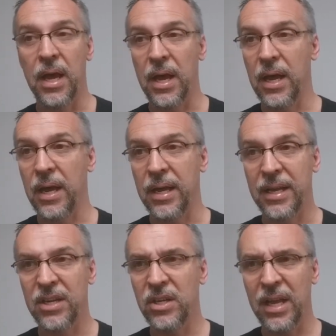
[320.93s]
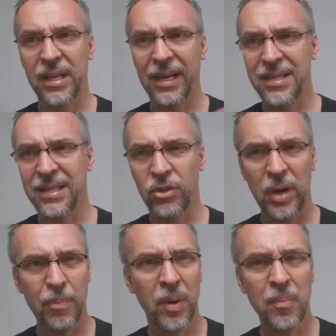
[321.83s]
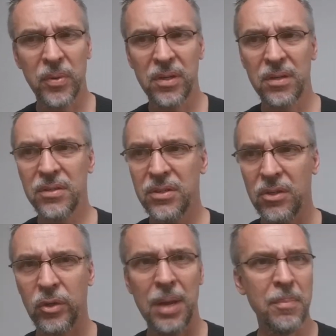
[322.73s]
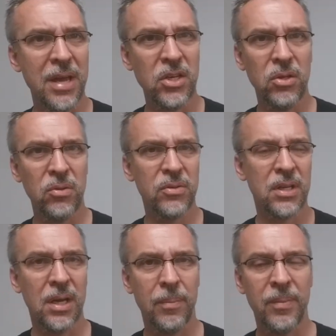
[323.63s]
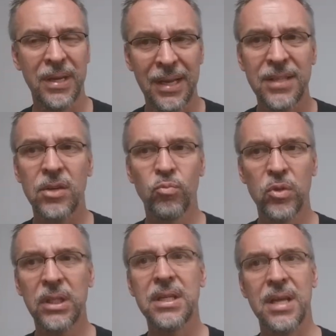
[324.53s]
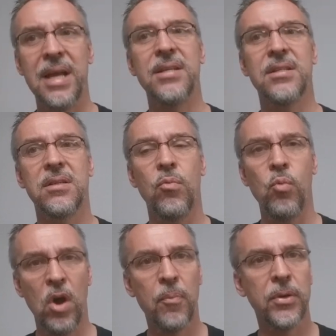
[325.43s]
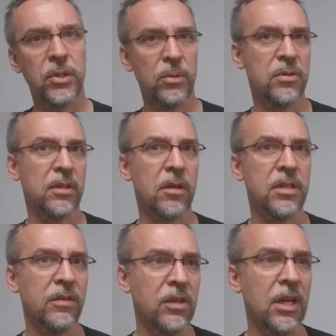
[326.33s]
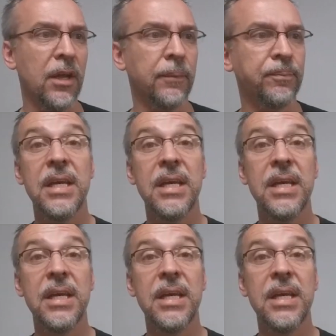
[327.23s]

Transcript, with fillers: Uh, and, and like I said, great bumpers, great menus. Um, it's a really nice, well-produced little D V D.